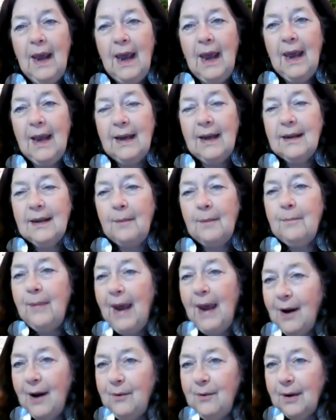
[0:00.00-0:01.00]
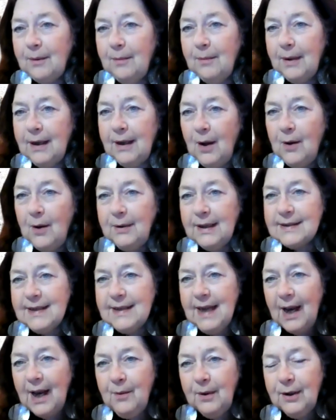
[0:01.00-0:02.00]
And Barry
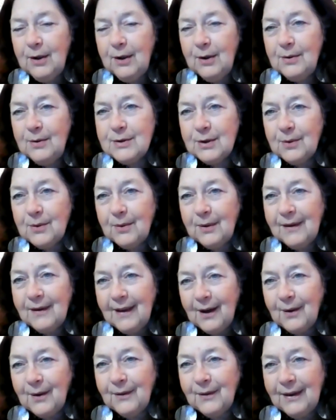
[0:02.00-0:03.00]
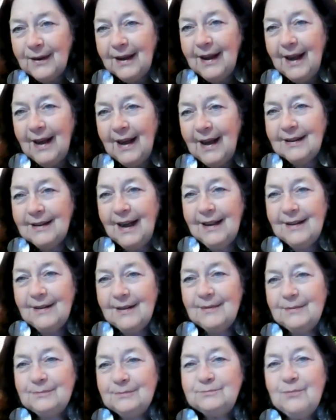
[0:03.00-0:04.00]
Mionis, how are you doing there at the end?
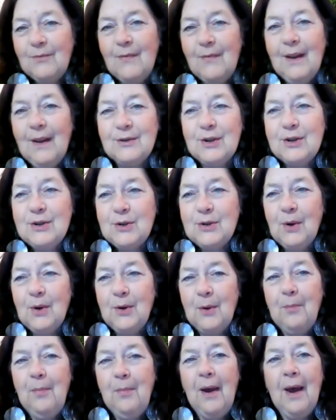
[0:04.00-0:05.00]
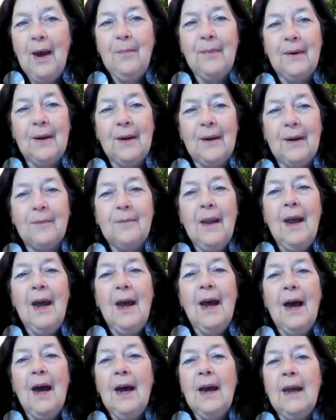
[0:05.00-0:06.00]
I just saw you pop in.
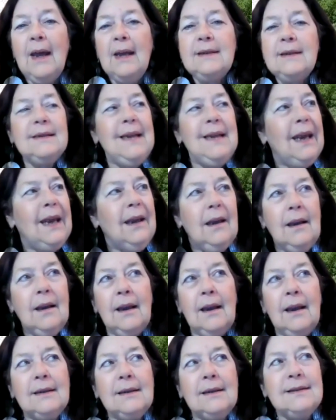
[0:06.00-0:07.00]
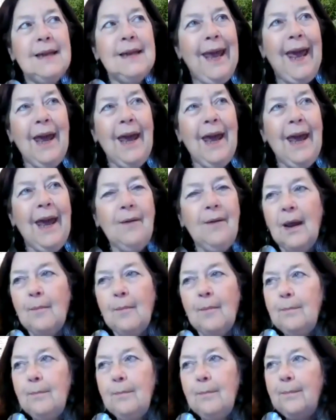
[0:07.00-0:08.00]
Uh, it's like it's like having
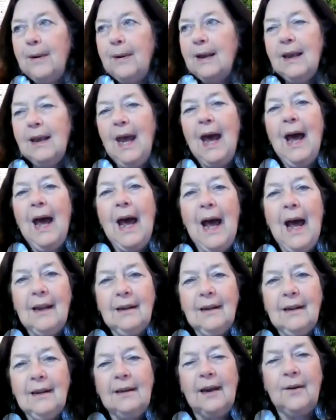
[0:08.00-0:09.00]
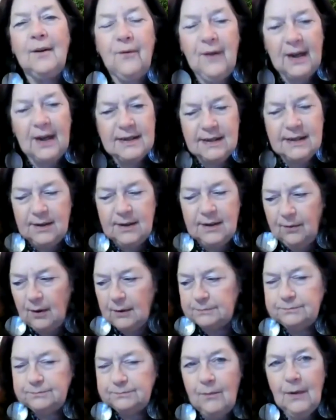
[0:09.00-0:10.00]
a big holiday
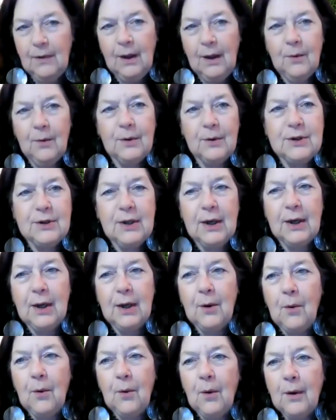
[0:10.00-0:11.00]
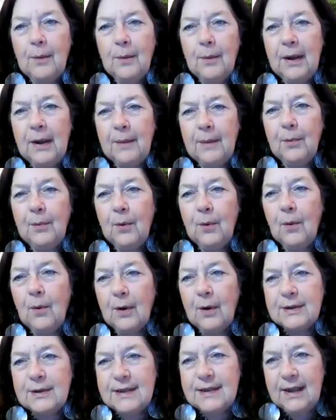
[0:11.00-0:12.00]
festival with seeing all the people who
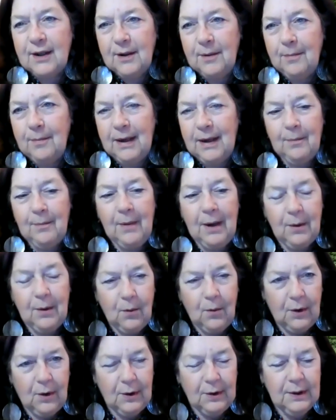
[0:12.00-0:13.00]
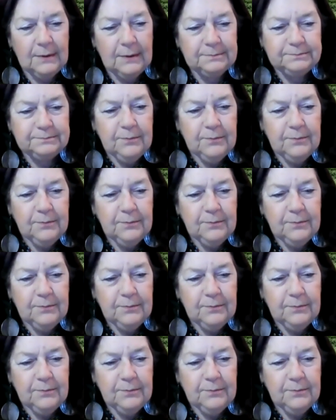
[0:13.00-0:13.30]
are dear to me in my world.